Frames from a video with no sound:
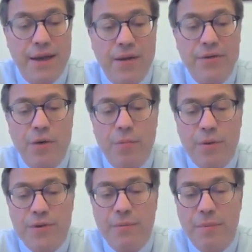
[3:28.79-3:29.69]
and also
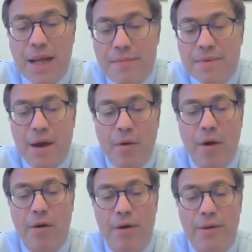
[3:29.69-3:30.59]
puts the blame
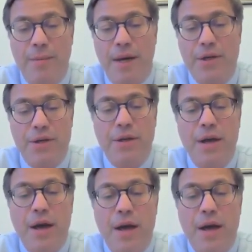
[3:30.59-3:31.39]
somehow on the patient